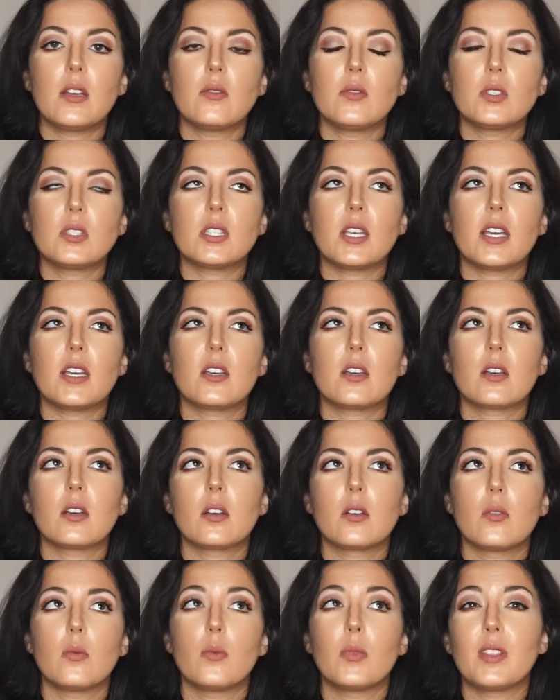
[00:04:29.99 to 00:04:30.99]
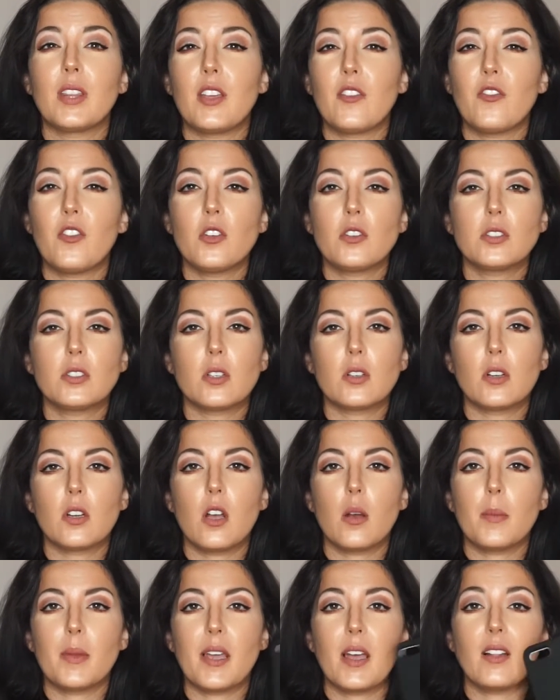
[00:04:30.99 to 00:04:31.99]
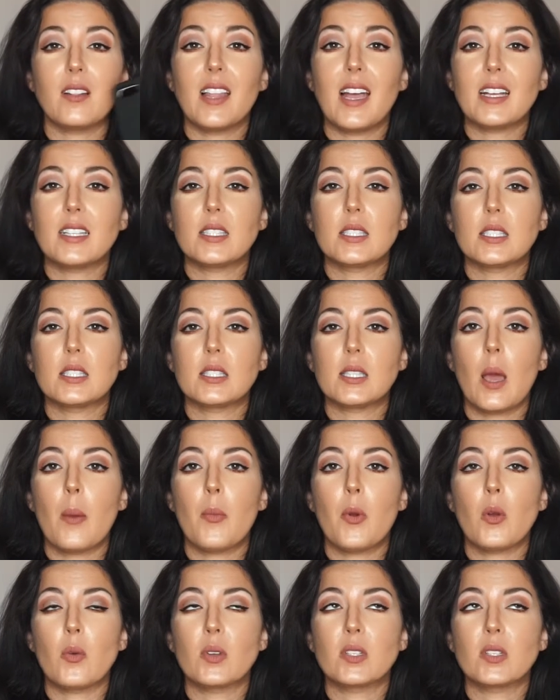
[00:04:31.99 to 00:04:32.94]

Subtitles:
It was like when they first started coming out last December.